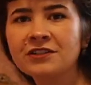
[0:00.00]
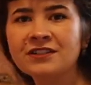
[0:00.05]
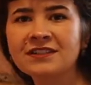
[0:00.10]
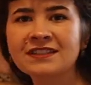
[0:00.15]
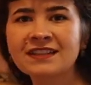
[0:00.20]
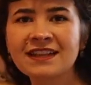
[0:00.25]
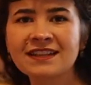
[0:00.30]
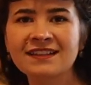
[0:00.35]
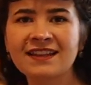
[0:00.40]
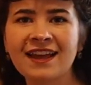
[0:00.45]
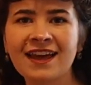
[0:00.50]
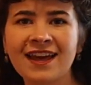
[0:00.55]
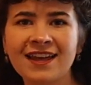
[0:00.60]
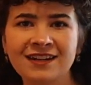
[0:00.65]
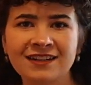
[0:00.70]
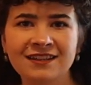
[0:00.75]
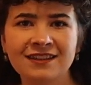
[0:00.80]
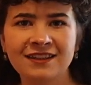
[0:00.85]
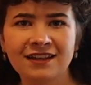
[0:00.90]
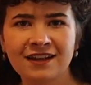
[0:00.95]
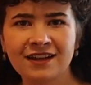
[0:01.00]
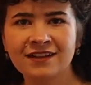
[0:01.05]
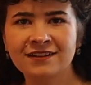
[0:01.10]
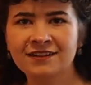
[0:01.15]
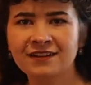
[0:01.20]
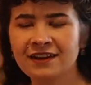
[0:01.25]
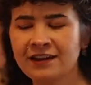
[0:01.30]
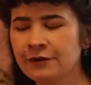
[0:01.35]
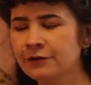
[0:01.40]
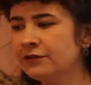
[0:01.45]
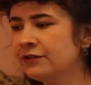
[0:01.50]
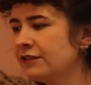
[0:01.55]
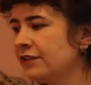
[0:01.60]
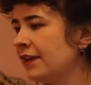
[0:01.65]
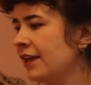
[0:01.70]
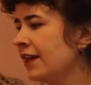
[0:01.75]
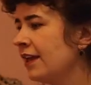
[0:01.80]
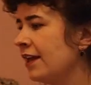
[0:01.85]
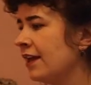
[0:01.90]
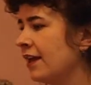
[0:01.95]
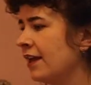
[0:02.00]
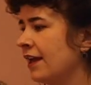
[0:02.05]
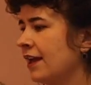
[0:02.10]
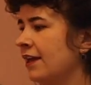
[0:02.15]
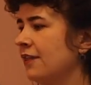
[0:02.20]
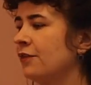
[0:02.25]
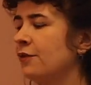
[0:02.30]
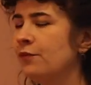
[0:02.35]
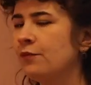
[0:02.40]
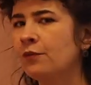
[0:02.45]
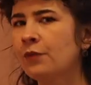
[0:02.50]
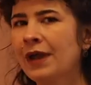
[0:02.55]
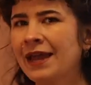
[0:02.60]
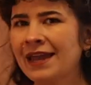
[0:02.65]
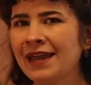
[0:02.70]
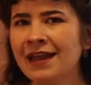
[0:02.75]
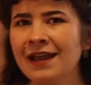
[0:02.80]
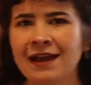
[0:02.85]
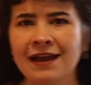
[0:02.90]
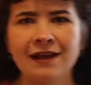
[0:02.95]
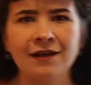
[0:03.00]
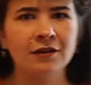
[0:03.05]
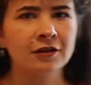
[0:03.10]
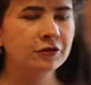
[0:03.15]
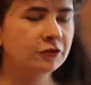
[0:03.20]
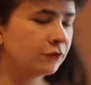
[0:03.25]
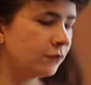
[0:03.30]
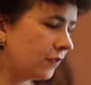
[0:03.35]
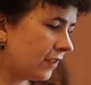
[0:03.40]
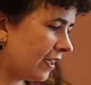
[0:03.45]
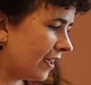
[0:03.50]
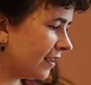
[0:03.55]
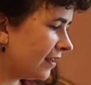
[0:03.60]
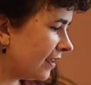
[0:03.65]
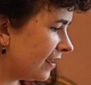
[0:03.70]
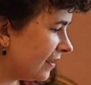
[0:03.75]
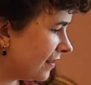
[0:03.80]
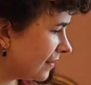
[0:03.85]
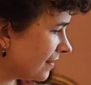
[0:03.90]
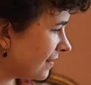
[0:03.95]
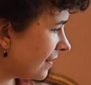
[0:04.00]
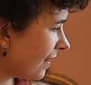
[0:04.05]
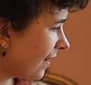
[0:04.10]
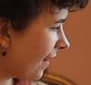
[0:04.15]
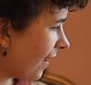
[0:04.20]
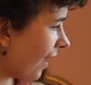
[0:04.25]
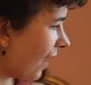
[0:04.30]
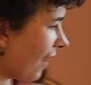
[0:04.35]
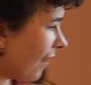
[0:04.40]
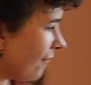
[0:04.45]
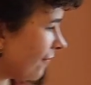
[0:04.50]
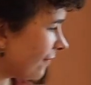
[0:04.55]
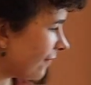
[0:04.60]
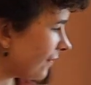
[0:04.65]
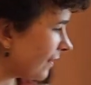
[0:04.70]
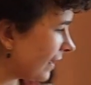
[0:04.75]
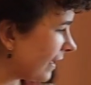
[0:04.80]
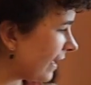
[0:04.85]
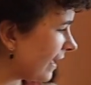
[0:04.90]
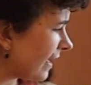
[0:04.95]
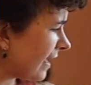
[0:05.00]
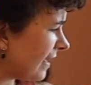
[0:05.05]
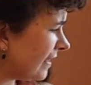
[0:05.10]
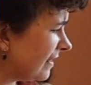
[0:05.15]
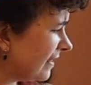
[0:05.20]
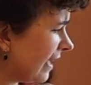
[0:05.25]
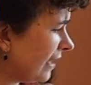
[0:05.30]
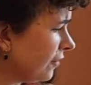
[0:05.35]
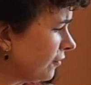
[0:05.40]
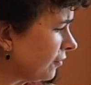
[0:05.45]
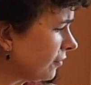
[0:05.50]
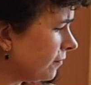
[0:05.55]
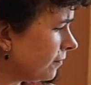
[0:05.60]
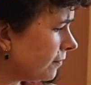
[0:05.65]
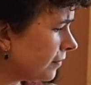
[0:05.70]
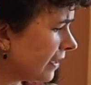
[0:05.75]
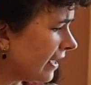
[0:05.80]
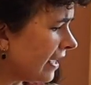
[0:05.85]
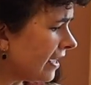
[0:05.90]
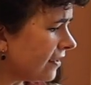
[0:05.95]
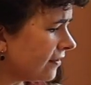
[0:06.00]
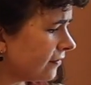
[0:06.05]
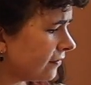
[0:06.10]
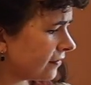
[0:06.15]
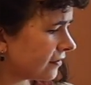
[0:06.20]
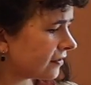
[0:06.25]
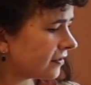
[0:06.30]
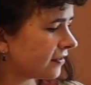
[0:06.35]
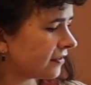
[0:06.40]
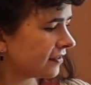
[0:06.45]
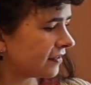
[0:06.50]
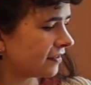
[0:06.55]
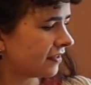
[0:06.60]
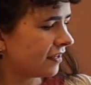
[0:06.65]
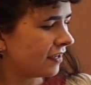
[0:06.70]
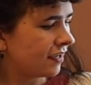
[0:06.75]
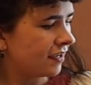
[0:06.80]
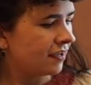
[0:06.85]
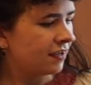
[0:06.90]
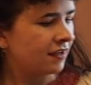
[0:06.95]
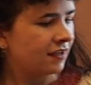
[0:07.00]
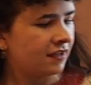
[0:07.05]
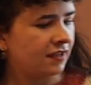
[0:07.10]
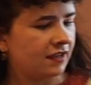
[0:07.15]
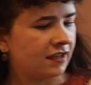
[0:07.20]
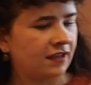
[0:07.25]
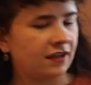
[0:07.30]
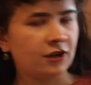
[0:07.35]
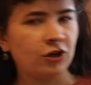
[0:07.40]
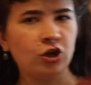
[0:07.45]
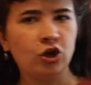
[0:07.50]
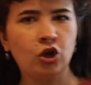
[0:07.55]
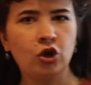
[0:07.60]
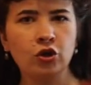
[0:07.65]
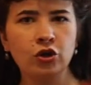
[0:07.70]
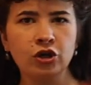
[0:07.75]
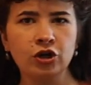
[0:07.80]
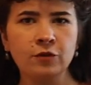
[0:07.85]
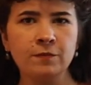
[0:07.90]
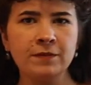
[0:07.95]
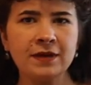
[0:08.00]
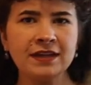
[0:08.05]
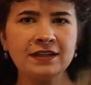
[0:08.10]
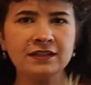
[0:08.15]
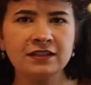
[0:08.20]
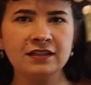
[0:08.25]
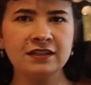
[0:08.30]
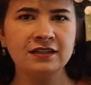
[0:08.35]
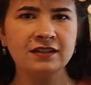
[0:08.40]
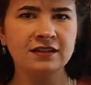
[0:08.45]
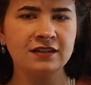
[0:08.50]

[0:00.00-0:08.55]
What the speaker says: just as I had it in the garden house. And the way I'll do that is I have like a central piece, which is like a longer bit.